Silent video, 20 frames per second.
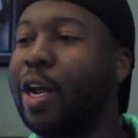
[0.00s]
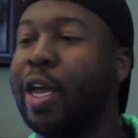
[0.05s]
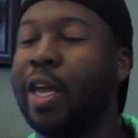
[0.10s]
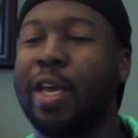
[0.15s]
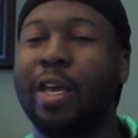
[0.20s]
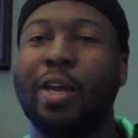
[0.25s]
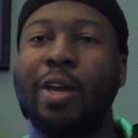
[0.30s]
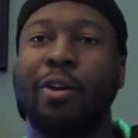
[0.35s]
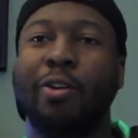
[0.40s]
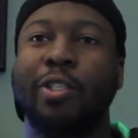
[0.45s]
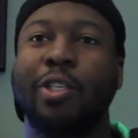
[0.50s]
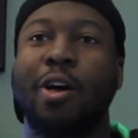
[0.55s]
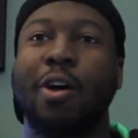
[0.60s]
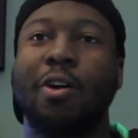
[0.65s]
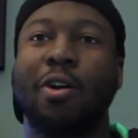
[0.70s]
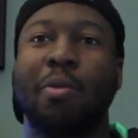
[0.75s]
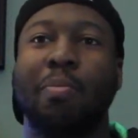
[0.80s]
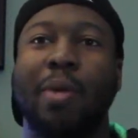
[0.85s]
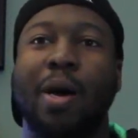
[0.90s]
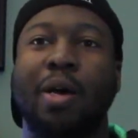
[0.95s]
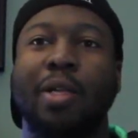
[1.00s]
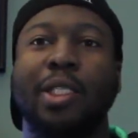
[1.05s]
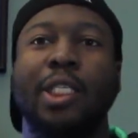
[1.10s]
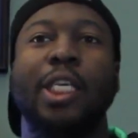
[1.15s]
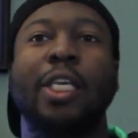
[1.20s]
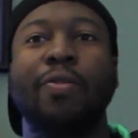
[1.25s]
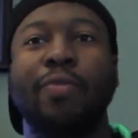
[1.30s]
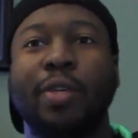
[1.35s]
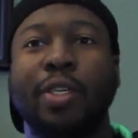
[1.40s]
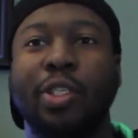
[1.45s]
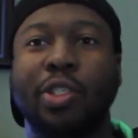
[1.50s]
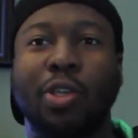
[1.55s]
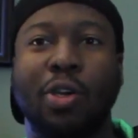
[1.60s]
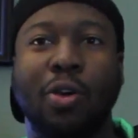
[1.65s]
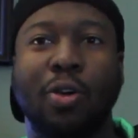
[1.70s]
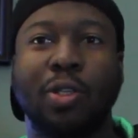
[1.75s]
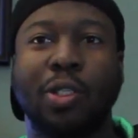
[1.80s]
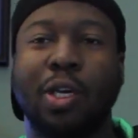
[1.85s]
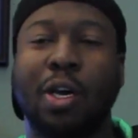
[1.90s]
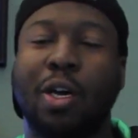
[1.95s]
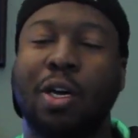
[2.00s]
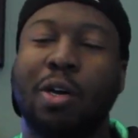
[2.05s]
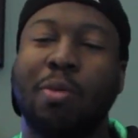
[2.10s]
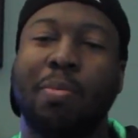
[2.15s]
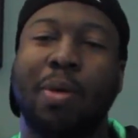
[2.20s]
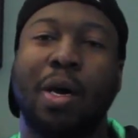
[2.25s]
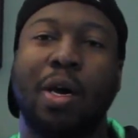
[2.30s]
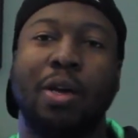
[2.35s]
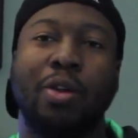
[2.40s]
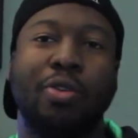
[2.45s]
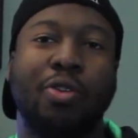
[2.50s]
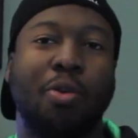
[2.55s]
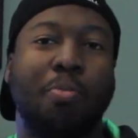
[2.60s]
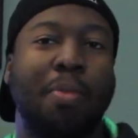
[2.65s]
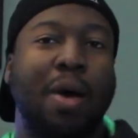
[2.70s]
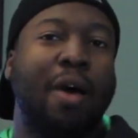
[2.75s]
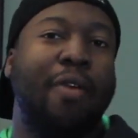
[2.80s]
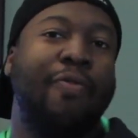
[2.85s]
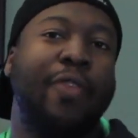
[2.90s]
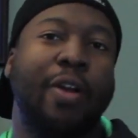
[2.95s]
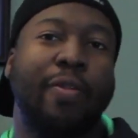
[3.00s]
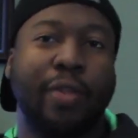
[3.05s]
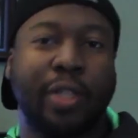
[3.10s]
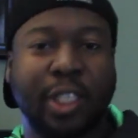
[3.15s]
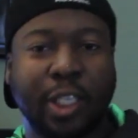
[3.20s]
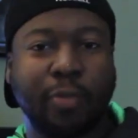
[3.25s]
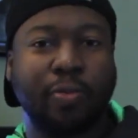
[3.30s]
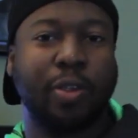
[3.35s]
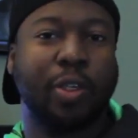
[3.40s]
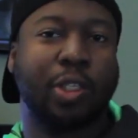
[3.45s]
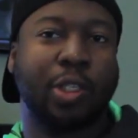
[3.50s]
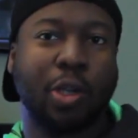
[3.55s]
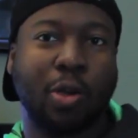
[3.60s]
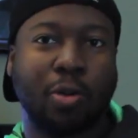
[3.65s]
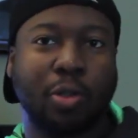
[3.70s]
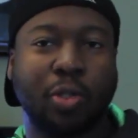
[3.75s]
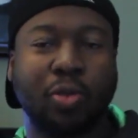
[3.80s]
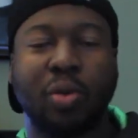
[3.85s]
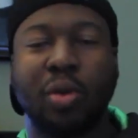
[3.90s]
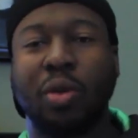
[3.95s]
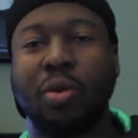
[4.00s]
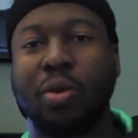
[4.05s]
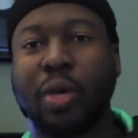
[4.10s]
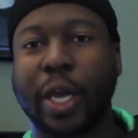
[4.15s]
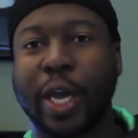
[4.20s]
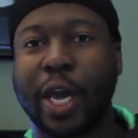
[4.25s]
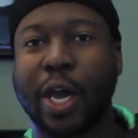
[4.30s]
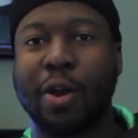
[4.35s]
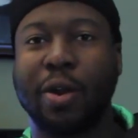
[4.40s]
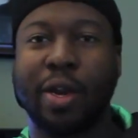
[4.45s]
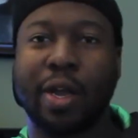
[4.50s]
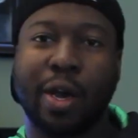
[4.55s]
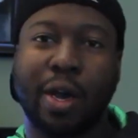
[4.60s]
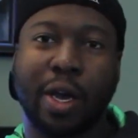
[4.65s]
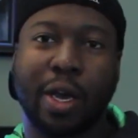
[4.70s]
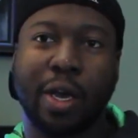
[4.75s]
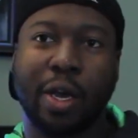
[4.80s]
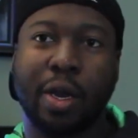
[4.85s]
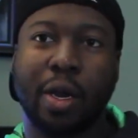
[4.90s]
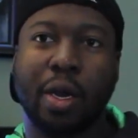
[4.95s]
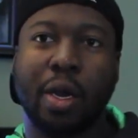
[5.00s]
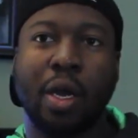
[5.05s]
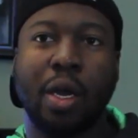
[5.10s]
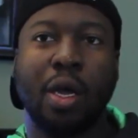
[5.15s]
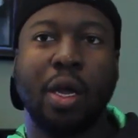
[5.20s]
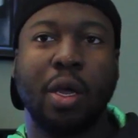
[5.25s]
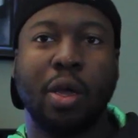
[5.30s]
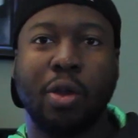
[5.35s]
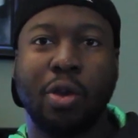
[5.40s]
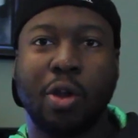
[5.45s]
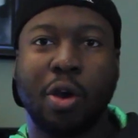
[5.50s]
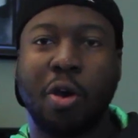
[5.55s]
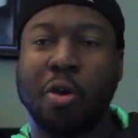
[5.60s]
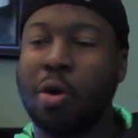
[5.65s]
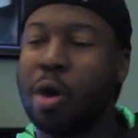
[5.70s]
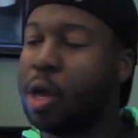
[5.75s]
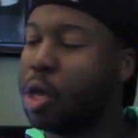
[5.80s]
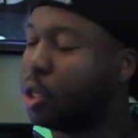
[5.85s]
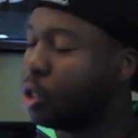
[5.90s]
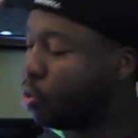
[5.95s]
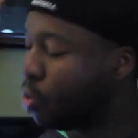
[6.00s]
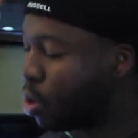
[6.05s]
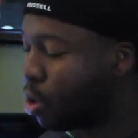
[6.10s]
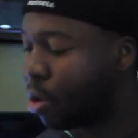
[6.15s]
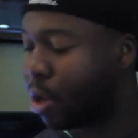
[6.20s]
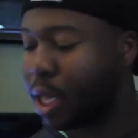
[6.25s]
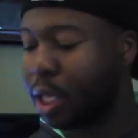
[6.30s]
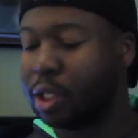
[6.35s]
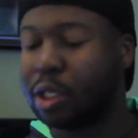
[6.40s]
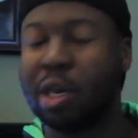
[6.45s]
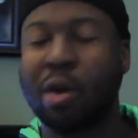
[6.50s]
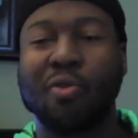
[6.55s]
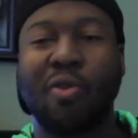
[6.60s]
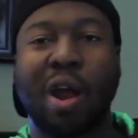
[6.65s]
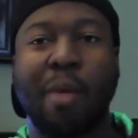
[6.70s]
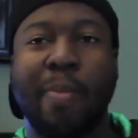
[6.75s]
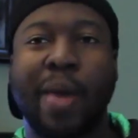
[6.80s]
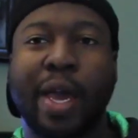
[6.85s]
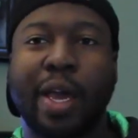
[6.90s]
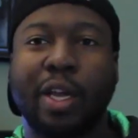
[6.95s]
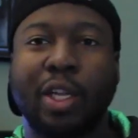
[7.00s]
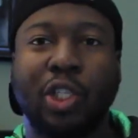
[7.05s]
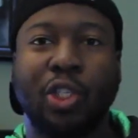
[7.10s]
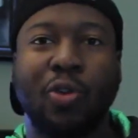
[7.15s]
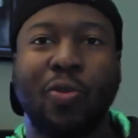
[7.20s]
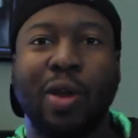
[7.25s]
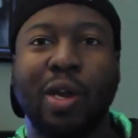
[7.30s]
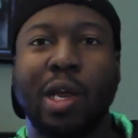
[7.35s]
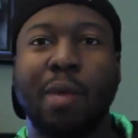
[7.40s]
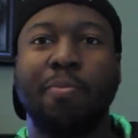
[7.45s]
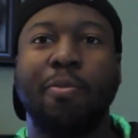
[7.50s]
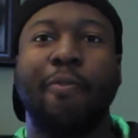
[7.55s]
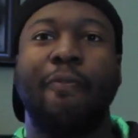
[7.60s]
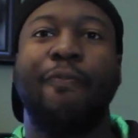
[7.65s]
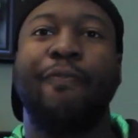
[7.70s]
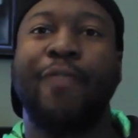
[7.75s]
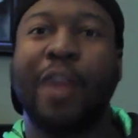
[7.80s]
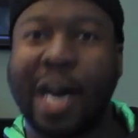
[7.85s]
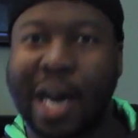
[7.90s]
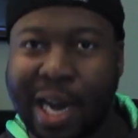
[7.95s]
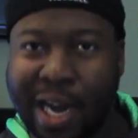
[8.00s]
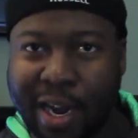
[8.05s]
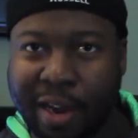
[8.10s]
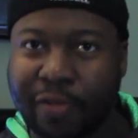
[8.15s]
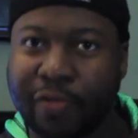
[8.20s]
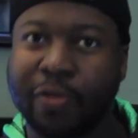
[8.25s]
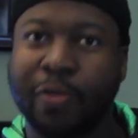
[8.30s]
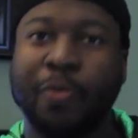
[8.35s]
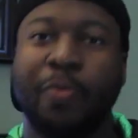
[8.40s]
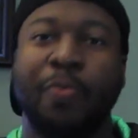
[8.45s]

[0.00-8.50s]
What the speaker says: here talking about TV shows, talking about, my favorite TV shows, doing a little countdown here, So we're gonna go ahead and jump right back into it. Number 5.